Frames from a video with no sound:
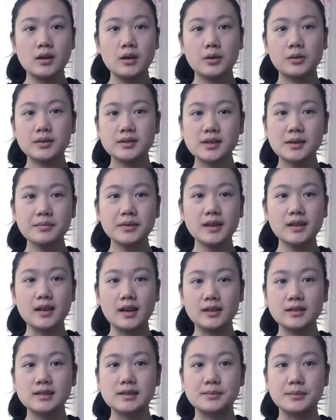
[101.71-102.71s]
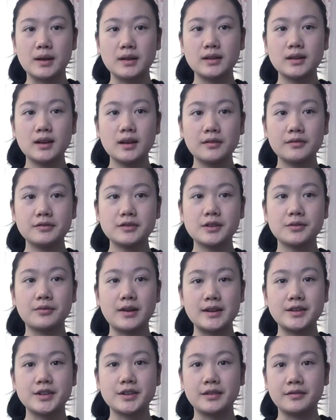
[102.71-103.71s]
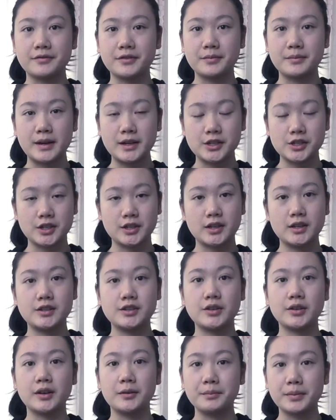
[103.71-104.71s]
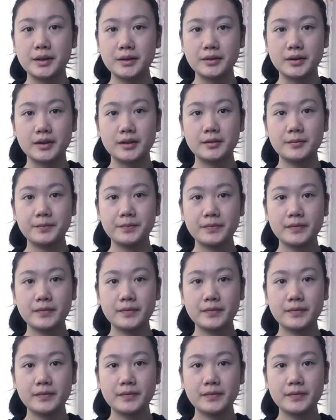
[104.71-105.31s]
or something else small enough to render information into a computer.